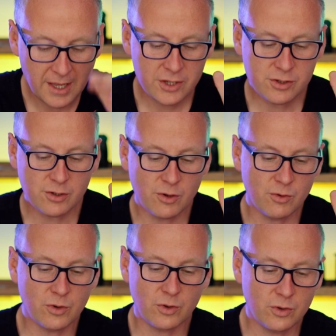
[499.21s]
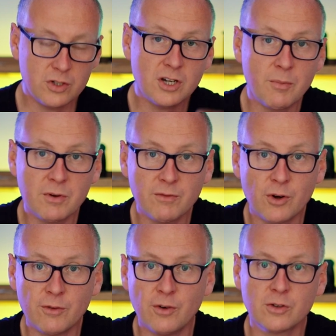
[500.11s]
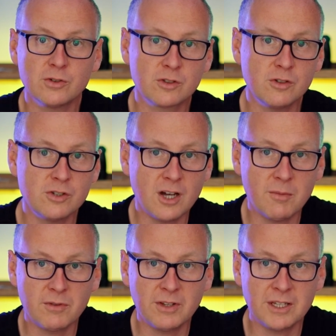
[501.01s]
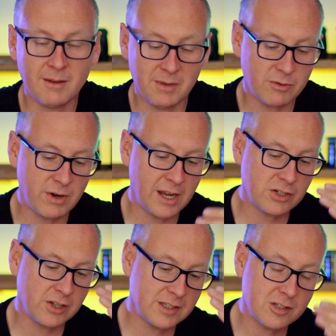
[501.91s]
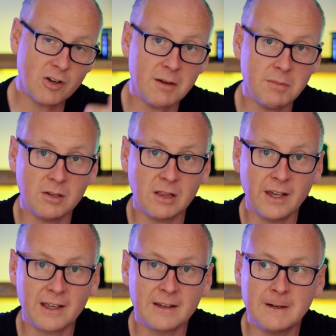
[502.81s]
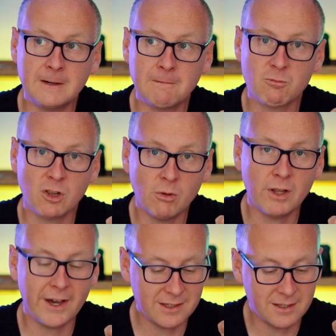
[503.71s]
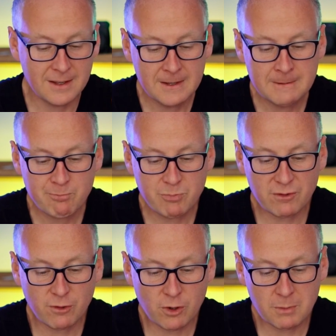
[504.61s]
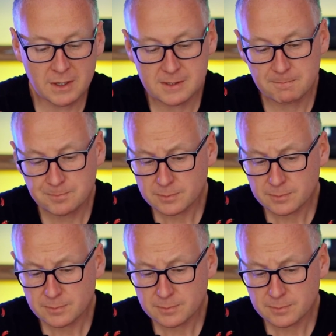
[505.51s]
So good job with autofocus, good job with dynamic range. Let's talk about like low light performance.